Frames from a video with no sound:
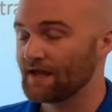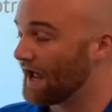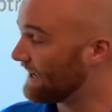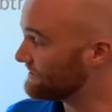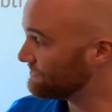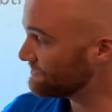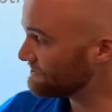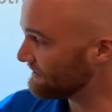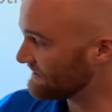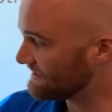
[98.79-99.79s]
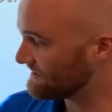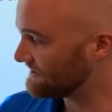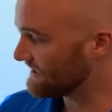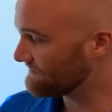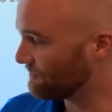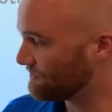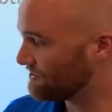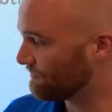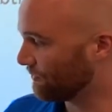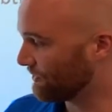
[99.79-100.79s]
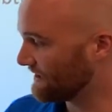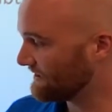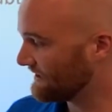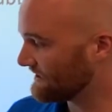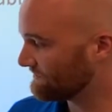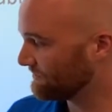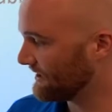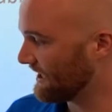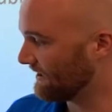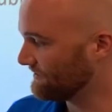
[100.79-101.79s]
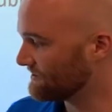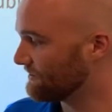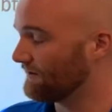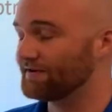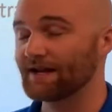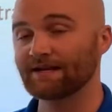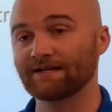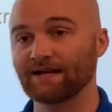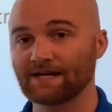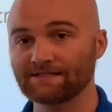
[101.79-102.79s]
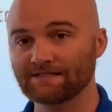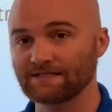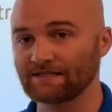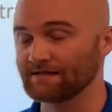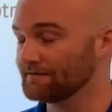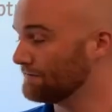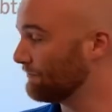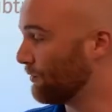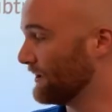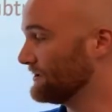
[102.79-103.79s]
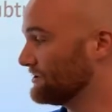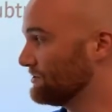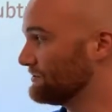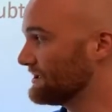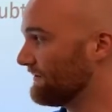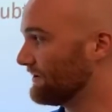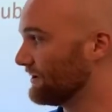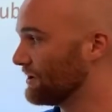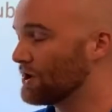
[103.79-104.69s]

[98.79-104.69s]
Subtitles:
As soon as we get to this decimal, we should bring the decimal down, so I've got 19.27,